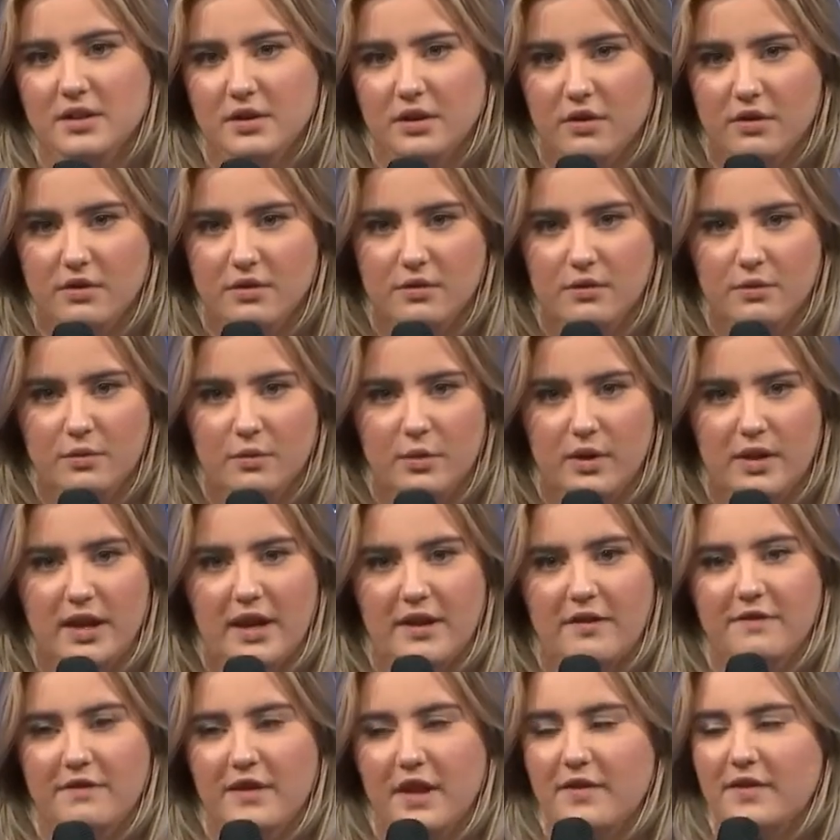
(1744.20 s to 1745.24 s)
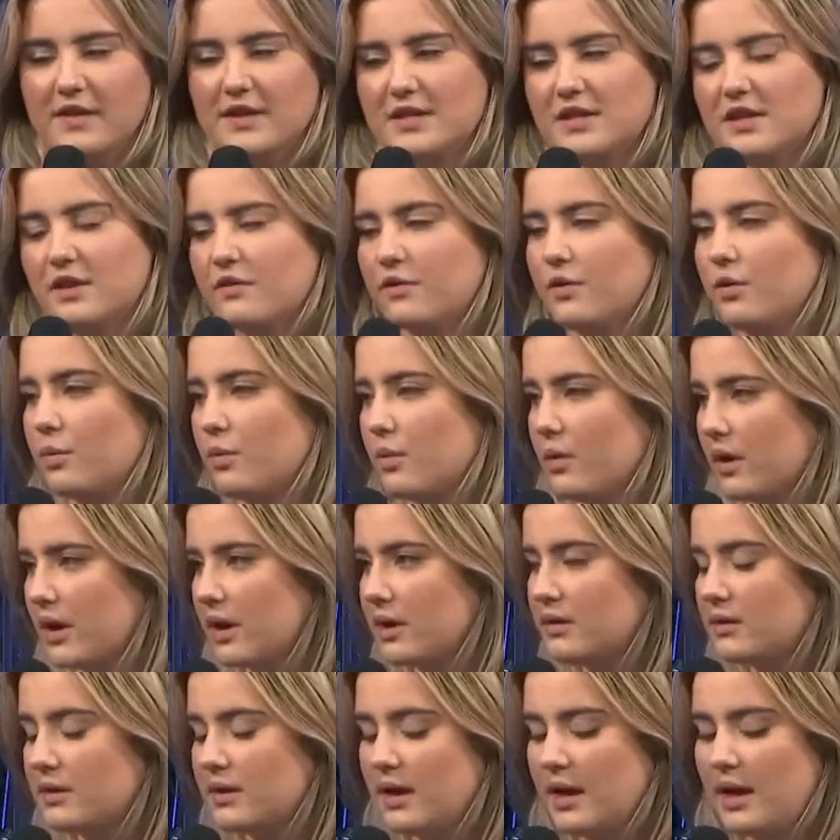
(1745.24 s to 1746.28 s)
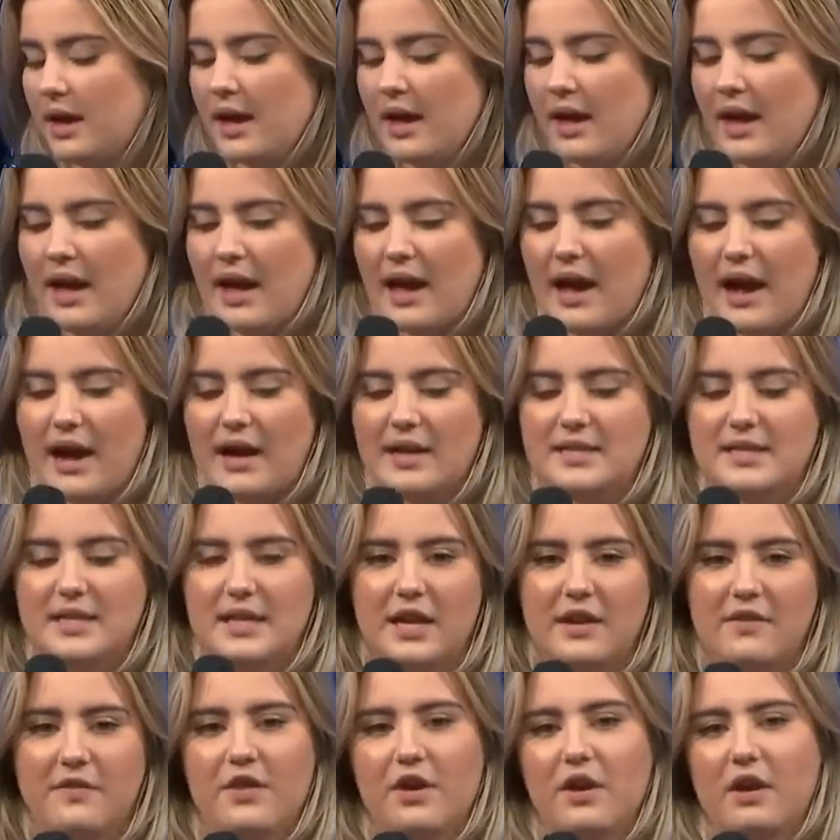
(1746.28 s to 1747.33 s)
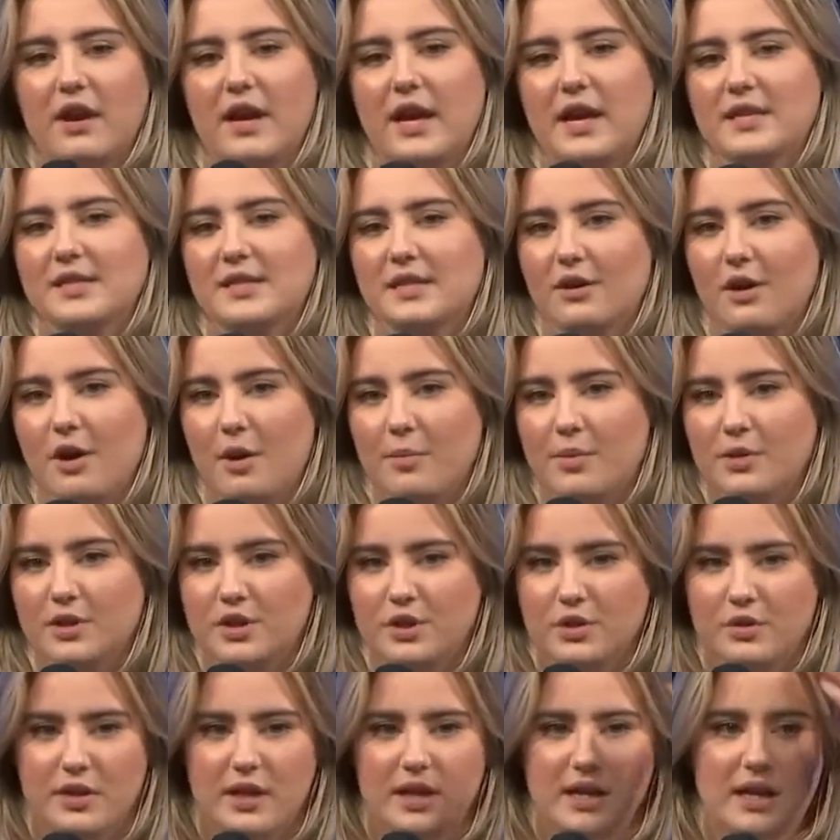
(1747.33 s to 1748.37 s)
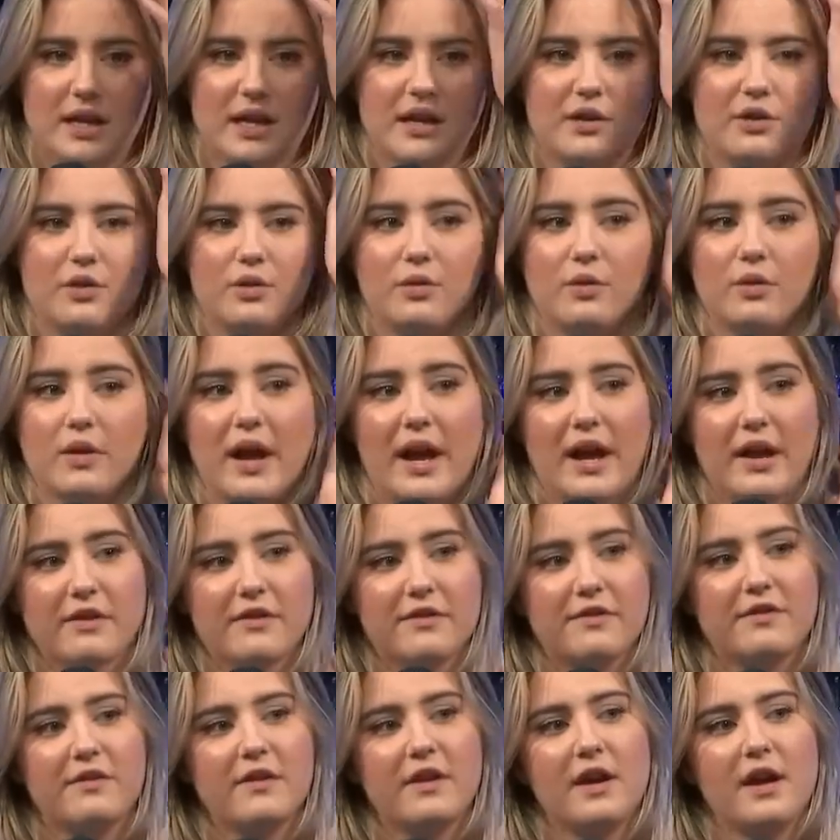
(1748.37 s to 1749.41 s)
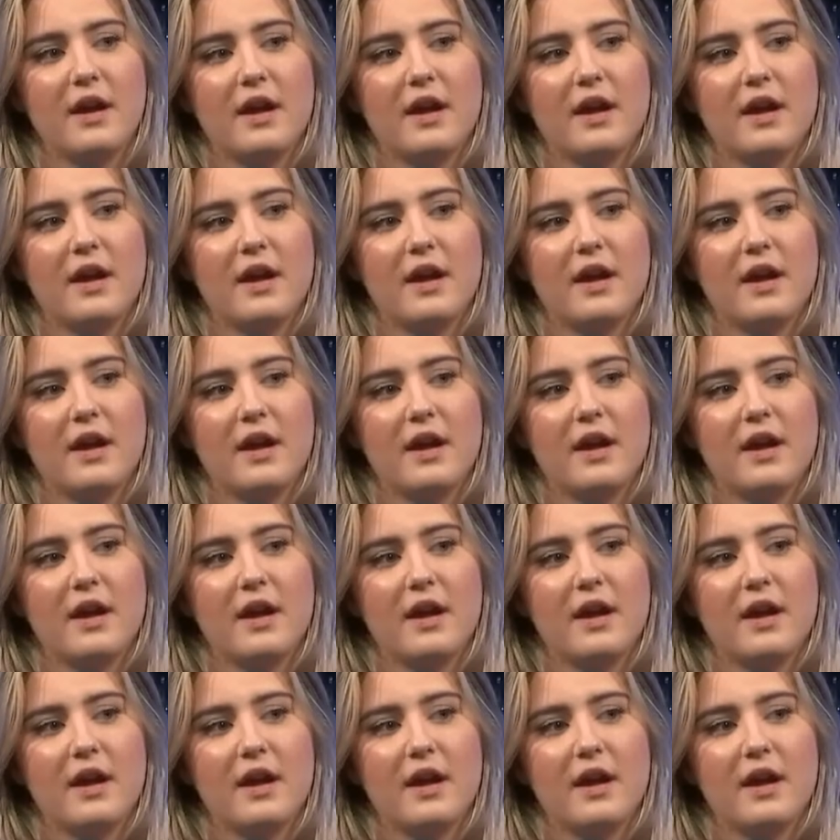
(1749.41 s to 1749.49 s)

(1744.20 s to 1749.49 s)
ago when they fled the Civil War uh, to give their kids an opportunity at a new life.